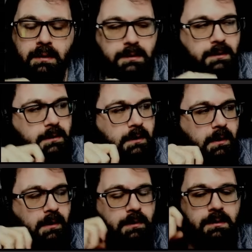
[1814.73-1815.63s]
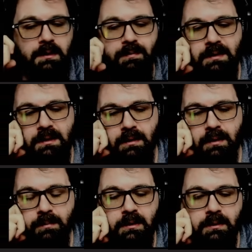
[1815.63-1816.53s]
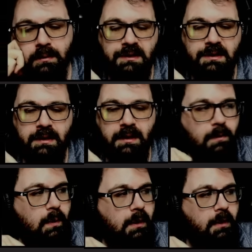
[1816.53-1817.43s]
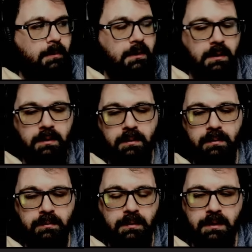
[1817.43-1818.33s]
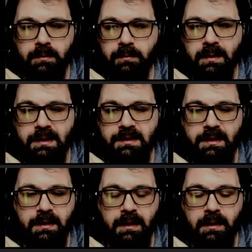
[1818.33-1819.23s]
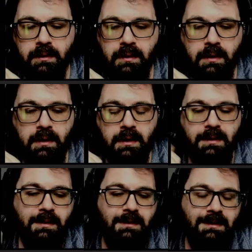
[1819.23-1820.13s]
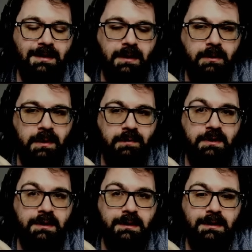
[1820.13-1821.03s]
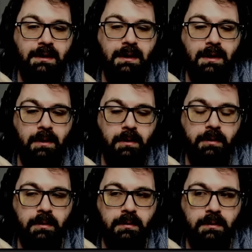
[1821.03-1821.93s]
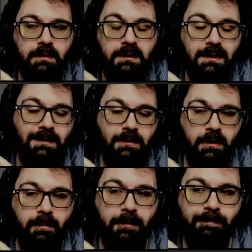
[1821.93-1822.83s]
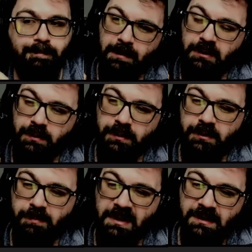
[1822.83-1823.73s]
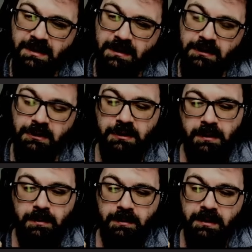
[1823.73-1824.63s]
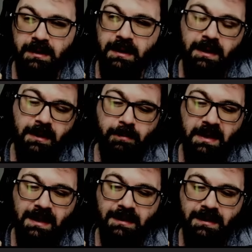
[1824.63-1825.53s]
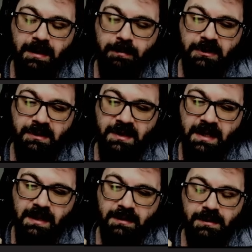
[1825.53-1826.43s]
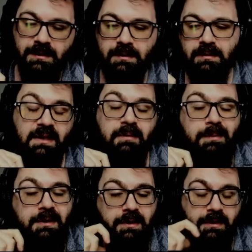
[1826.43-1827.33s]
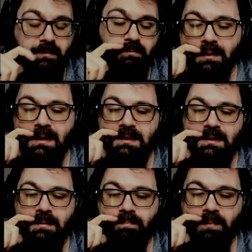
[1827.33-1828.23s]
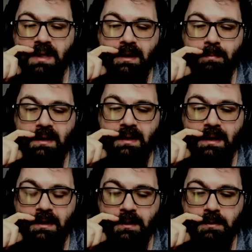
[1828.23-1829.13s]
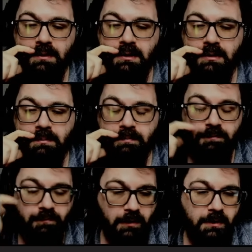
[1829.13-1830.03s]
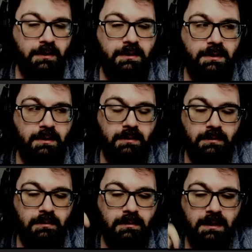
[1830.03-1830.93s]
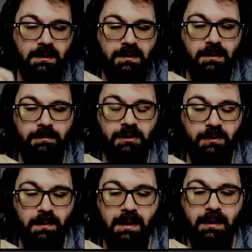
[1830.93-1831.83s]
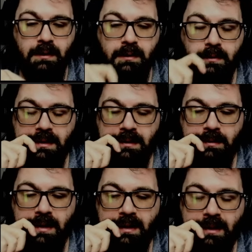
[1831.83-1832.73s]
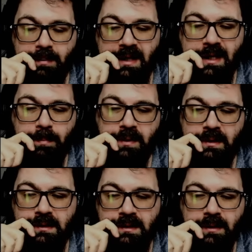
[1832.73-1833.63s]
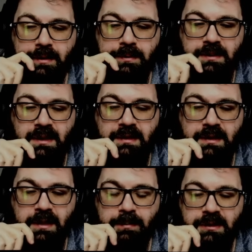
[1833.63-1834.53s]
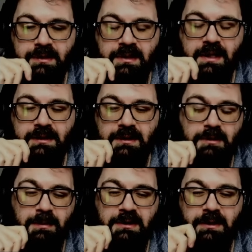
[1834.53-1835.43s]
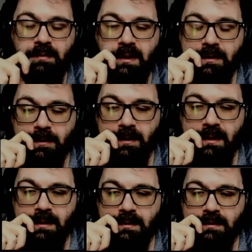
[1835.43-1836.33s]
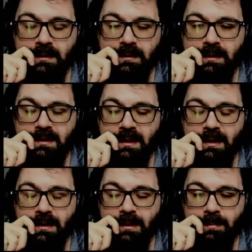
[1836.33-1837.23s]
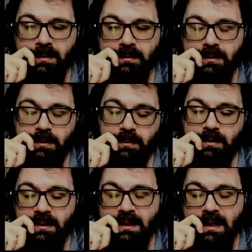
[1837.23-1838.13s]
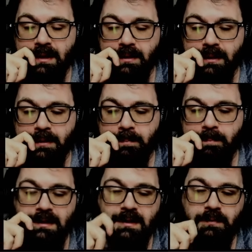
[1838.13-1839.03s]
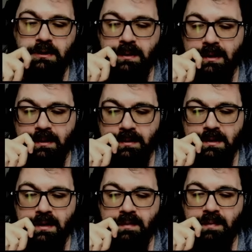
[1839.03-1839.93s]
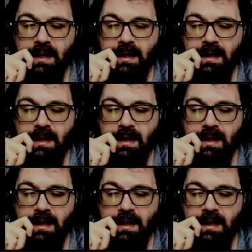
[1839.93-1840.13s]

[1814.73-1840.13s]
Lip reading: 16 health, 17 armor, 16 health, 1 armor. I don't know what I said there. And then instead you'll have 16 health, 6 armor, damage reduced by 6. Generally you get hit by 8 damage attacks. That could be good, unless the enemy that goes first ends up shredding, and then you're not going to be happy to see those 8 damage attacks, especially if they crit. It's only going to take a couple, 2 or 3 to kill you. That's if a shred goes off.